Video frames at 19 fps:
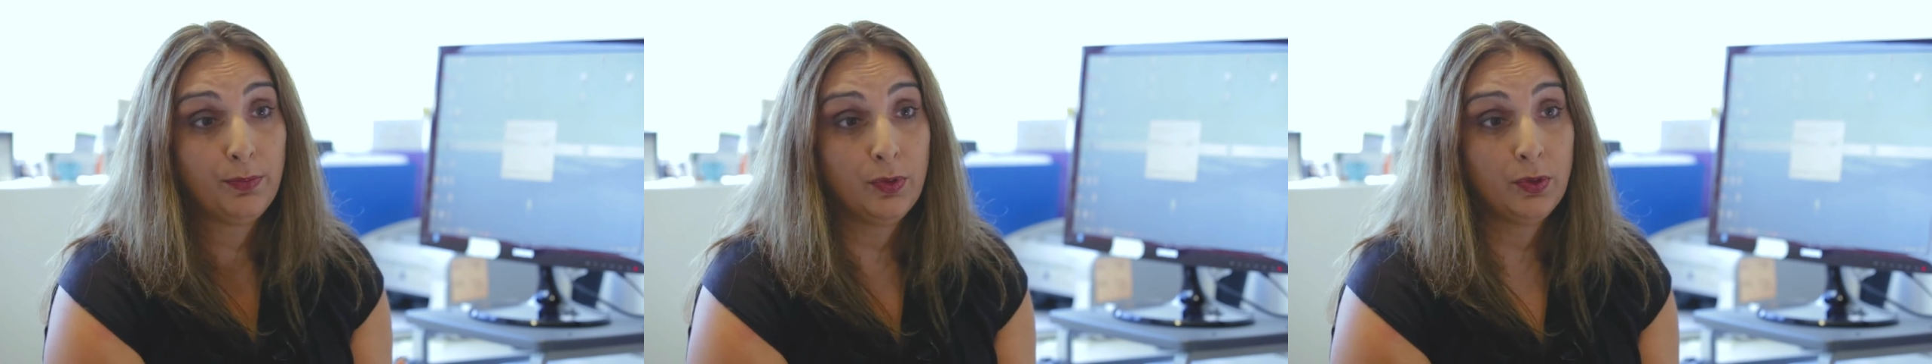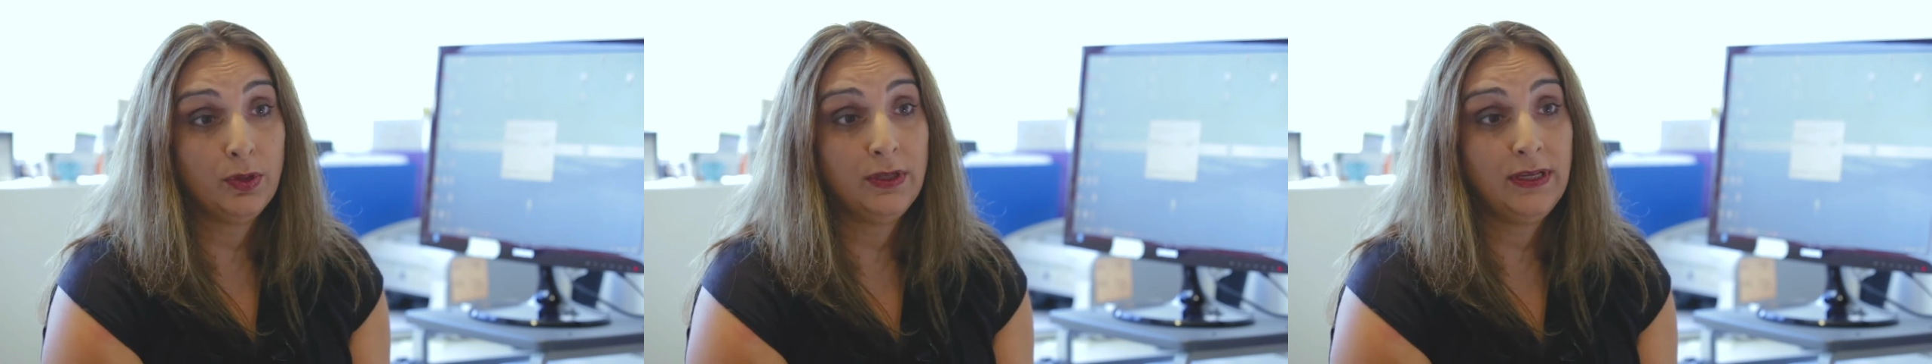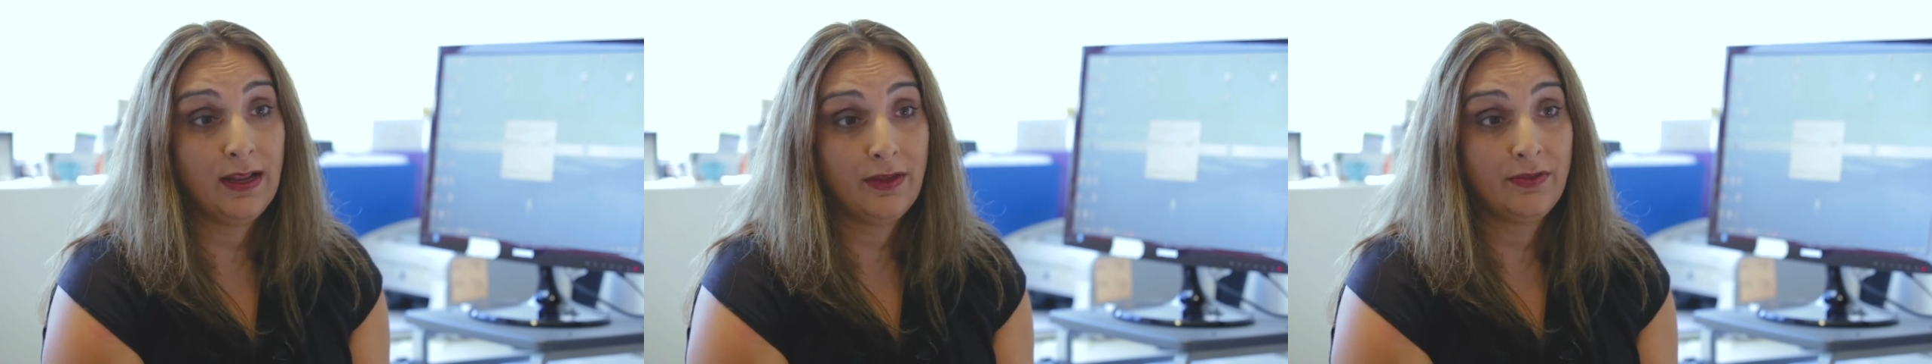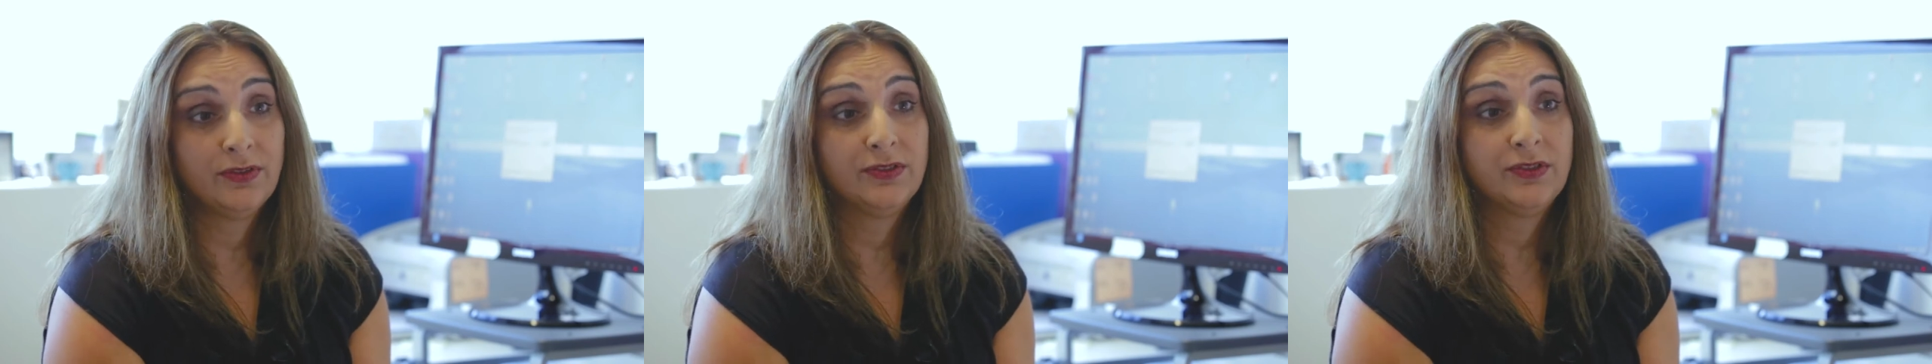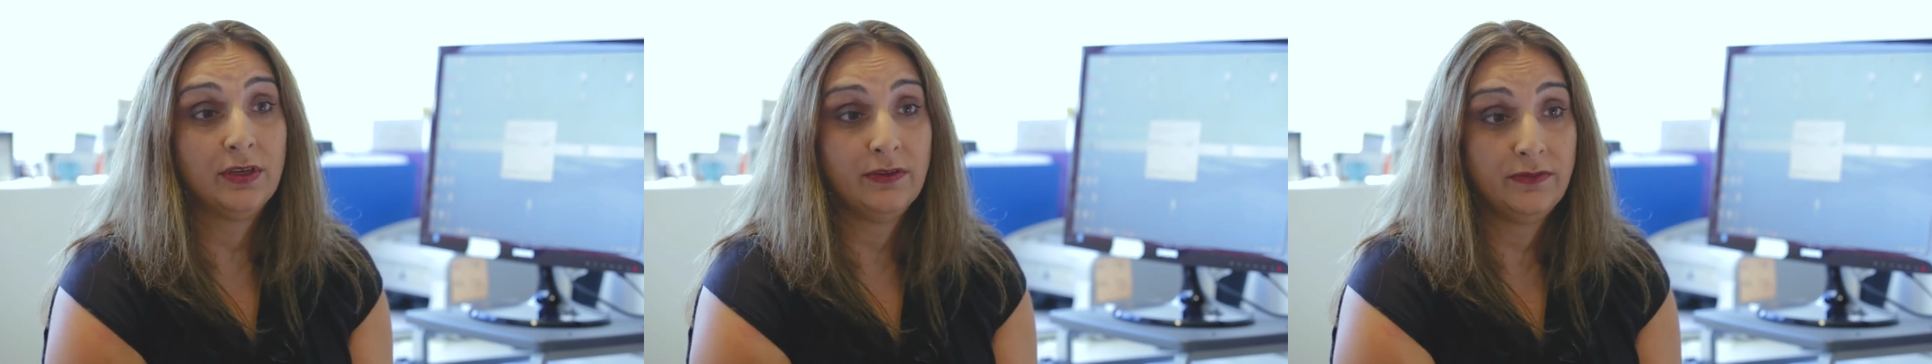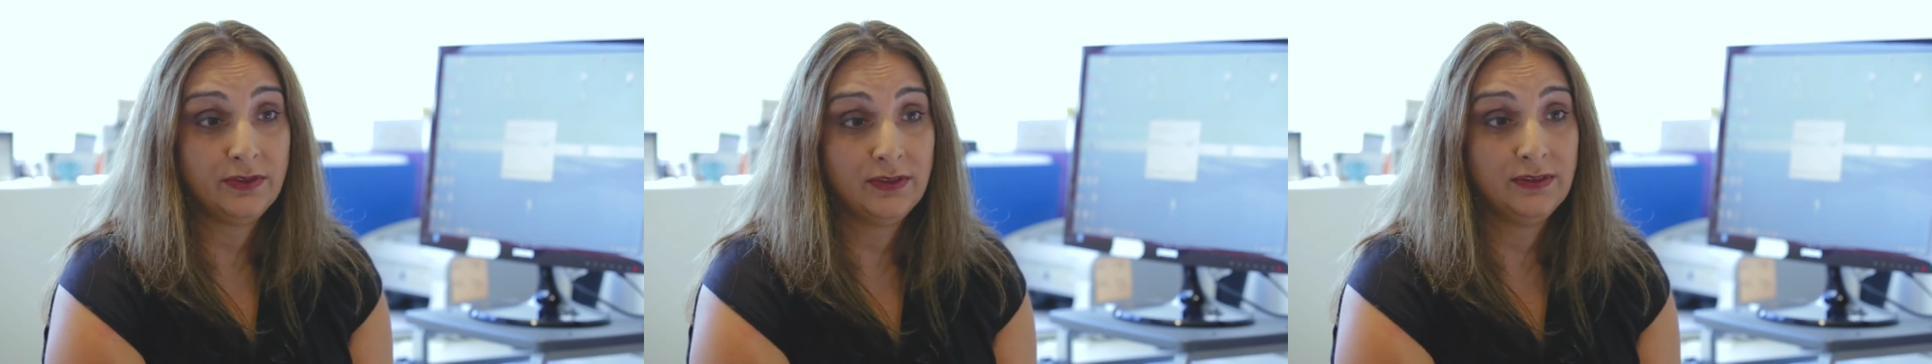pull in other
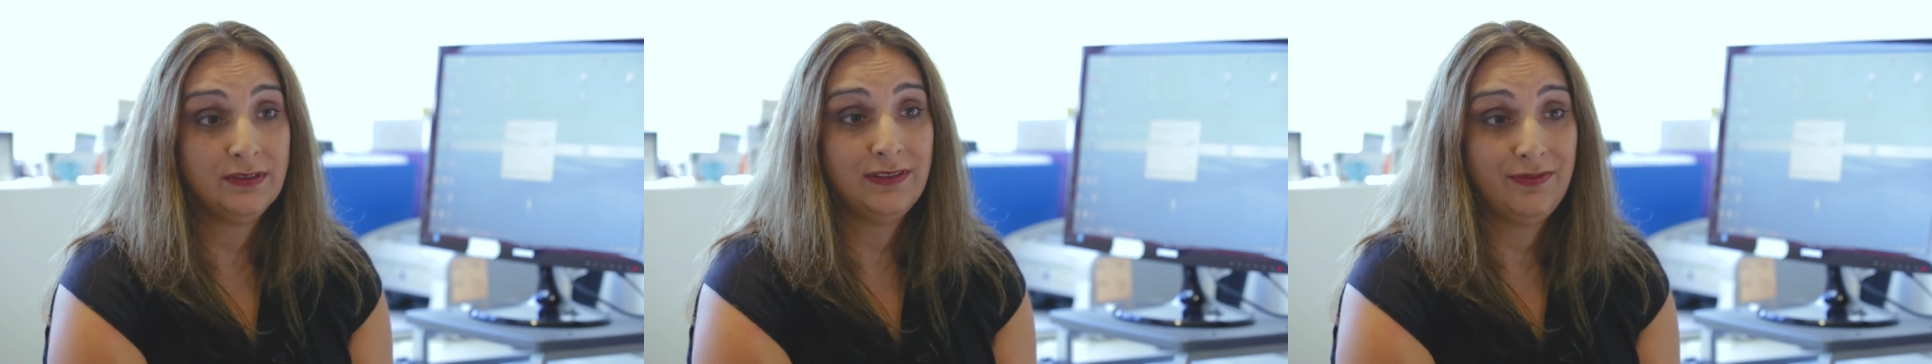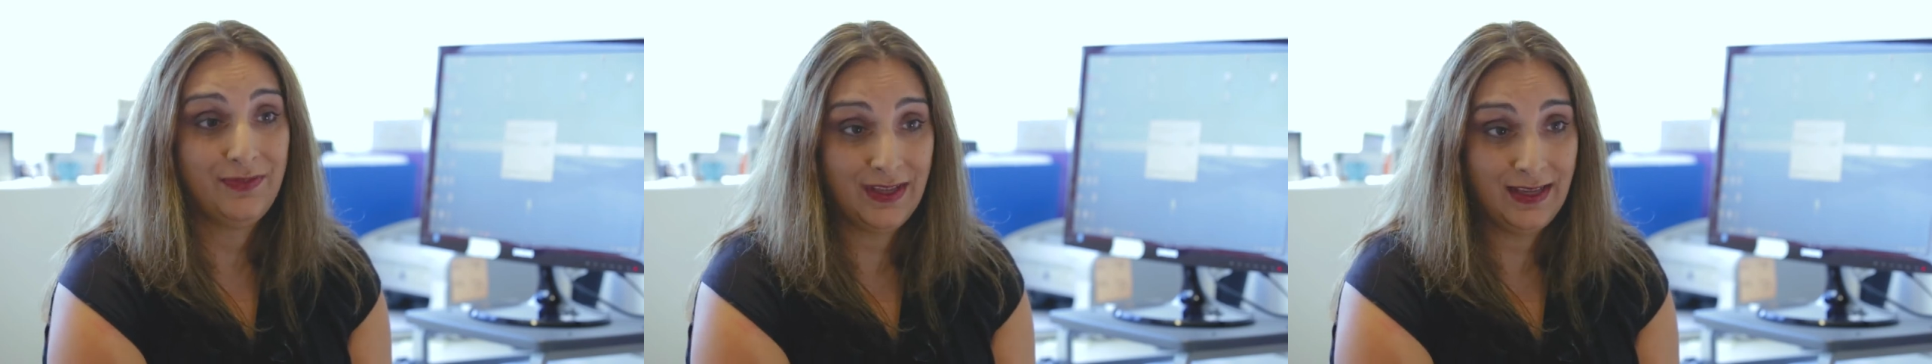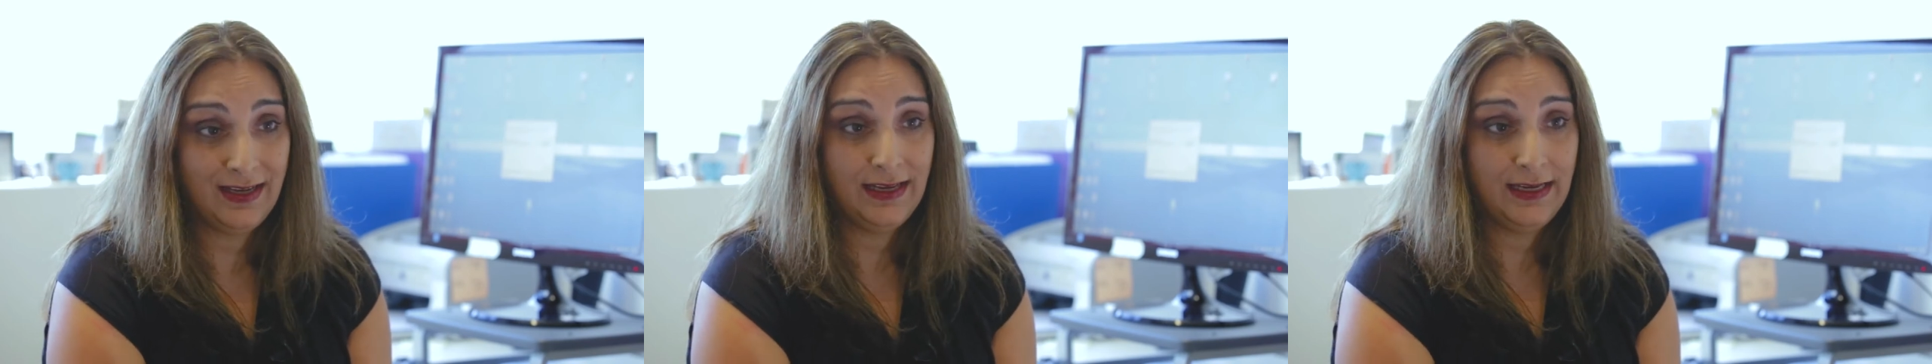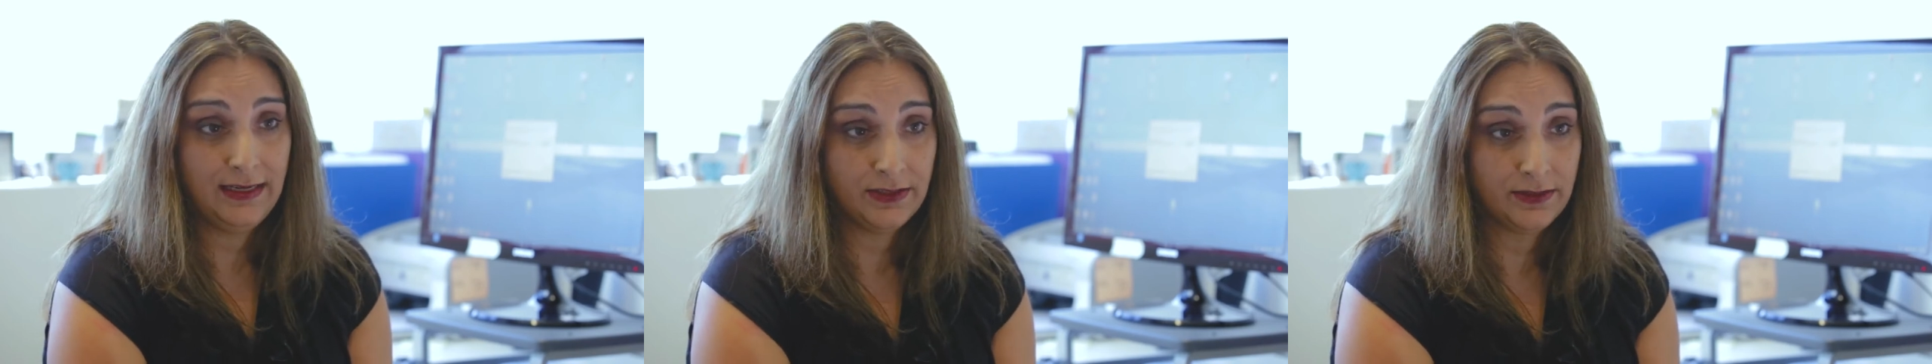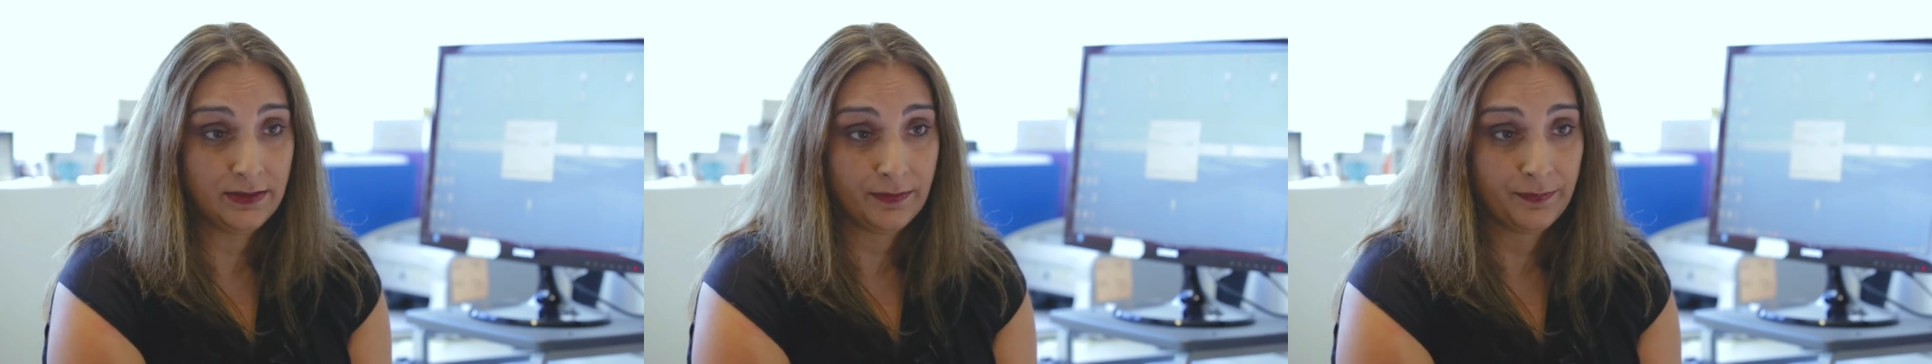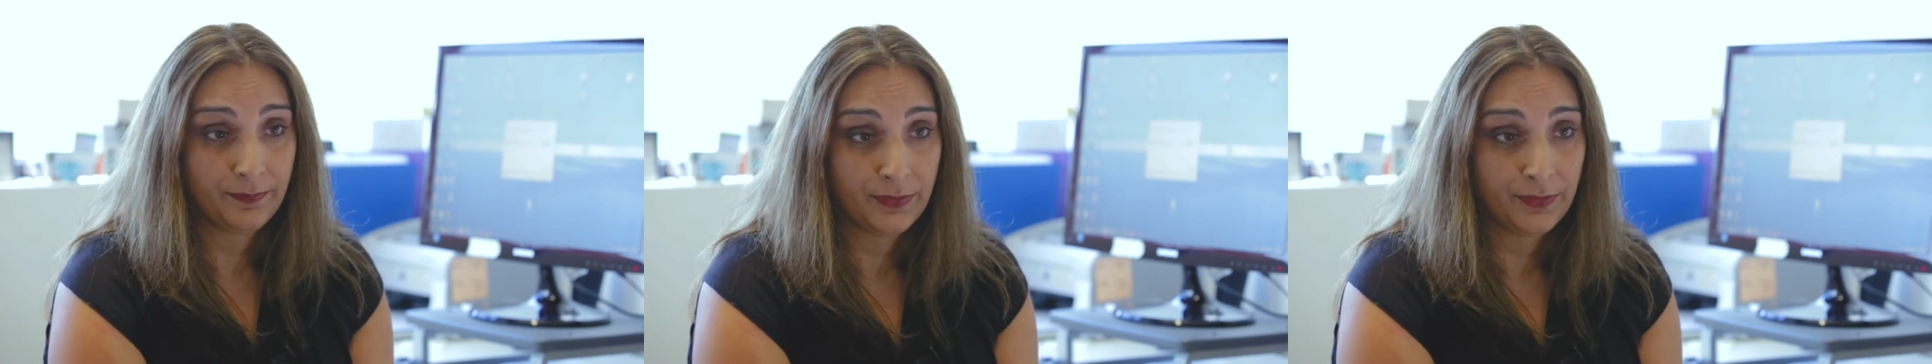services if they're needed.